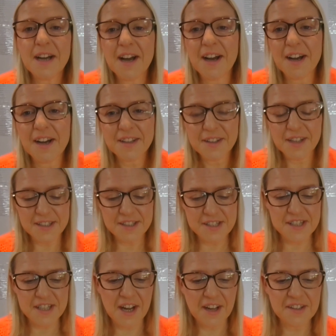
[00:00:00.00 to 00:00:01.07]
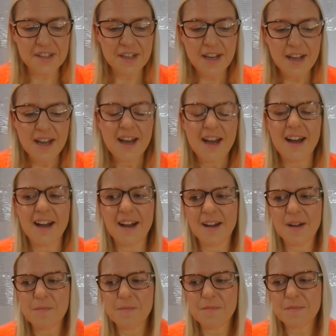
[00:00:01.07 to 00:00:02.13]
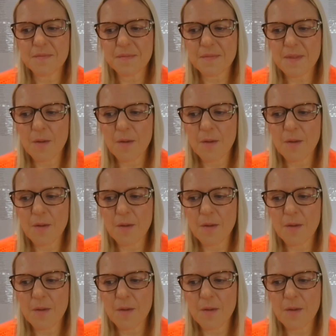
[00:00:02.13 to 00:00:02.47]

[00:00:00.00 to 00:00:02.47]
uh, that's a stat. Um,